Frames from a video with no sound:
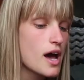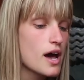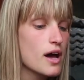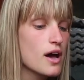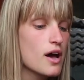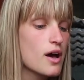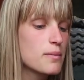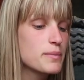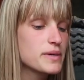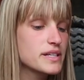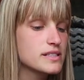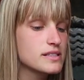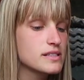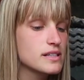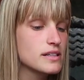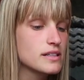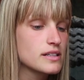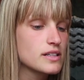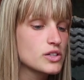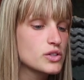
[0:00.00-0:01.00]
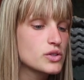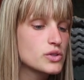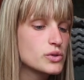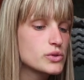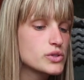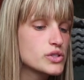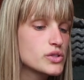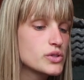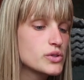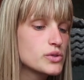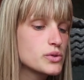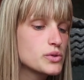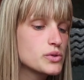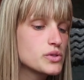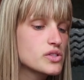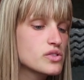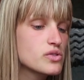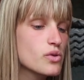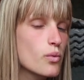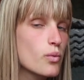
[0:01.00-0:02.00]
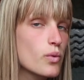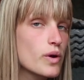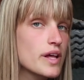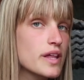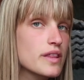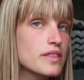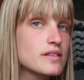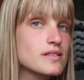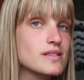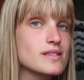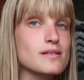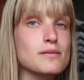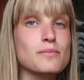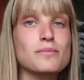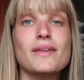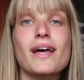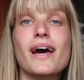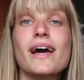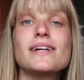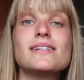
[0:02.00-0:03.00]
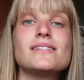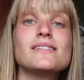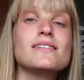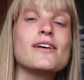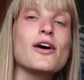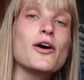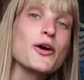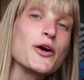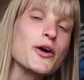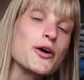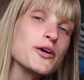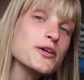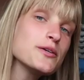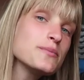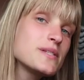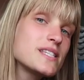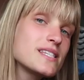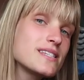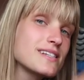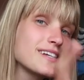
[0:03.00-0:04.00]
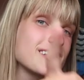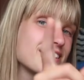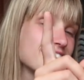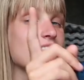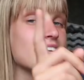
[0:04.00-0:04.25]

mixing couscous with some nice herbs.